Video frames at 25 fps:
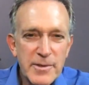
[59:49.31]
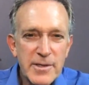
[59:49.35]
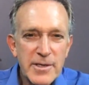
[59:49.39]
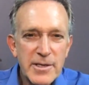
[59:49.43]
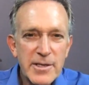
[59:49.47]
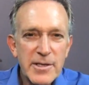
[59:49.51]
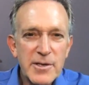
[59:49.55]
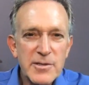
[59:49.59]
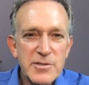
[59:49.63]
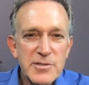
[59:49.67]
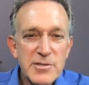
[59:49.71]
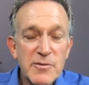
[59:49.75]

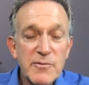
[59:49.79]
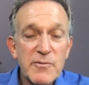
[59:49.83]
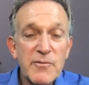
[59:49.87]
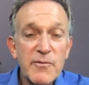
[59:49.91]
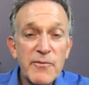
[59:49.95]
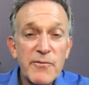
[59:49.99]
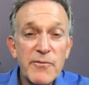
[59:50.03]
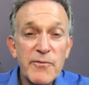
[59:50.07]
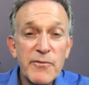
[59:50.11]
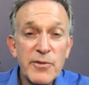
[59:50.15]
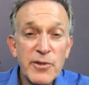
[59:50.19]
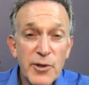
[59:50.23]
You know, so
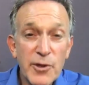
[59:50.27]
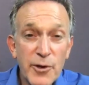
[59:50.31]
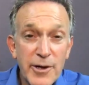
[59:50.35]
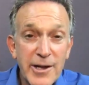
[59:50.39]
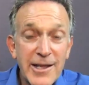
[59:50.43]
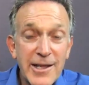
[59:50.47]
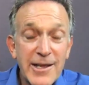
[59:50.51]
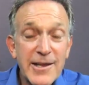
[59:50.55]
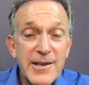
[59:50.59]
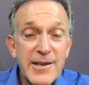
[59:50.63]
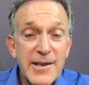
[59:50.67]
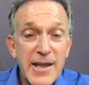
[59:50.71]

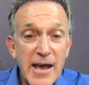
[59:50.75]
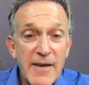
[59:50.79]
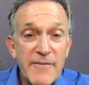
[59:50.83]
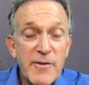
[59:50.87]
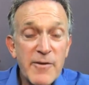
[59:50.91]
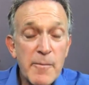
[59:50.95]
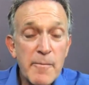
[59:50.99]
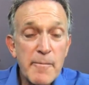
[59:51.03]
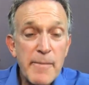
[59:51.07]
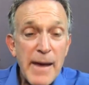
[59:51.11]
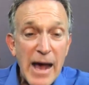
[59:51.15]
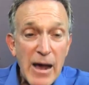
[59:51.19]
learning enough
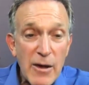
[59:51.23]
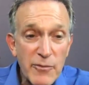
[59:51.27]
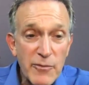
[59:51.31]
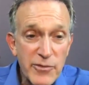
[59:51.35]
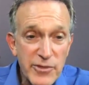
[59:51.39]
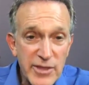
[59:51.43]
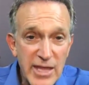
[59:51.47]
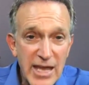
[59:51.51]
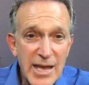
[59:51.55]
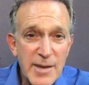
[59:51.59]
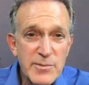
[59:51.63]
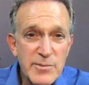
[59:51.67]

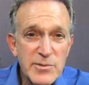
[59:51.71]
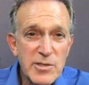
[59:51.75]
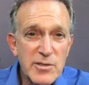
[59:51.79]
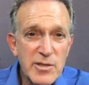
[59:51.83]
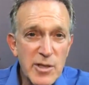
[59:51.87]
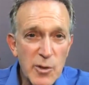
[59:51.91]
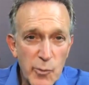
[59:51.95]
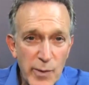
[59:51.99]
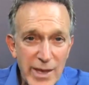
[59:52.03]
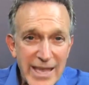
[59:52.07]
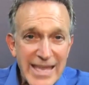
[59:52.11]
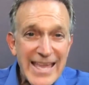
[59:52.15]
about them so
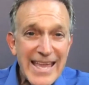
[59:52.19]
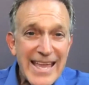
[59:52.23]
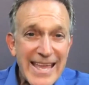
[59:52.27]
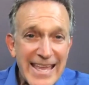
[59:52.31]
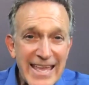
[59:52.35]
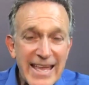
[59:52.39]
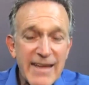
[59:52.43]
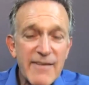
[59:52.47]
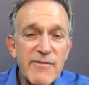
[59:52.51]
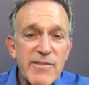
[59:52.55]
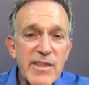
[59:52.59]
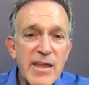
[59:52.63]
that we can
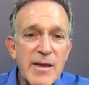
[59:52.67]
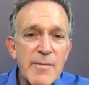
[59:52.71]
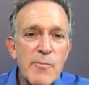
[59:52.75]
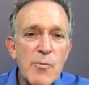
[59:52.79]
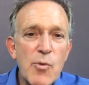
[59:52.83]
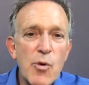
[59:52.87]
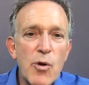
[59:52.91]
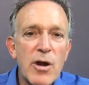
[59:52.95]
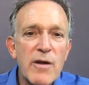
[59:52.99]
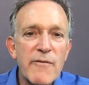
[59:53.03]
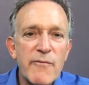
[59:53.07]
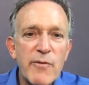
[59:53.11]
give them
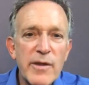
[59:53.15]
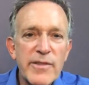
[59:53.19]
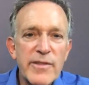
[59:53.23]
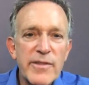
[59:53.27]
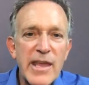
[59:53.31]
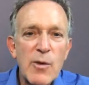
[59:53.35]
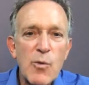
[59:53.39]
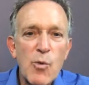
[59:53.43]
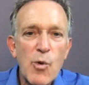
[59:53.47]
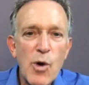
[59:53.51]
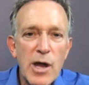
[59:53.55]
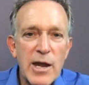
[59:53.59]
more of what
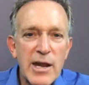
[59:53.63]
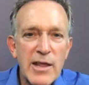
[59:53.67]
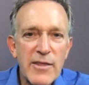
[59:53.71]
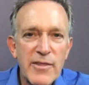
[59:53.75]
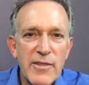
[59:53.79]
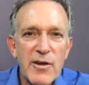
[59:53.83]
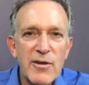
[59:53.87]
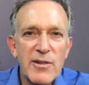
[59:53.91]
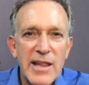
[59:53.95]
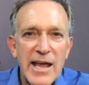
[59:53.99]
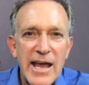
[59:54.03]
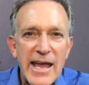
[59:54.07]
they want in
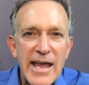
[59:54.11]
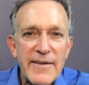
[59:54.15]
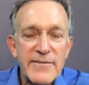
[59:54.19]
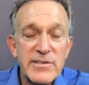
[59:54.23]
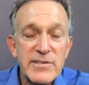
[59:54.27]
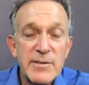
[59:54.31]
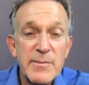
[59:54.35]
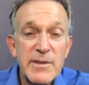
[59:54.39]
their lives.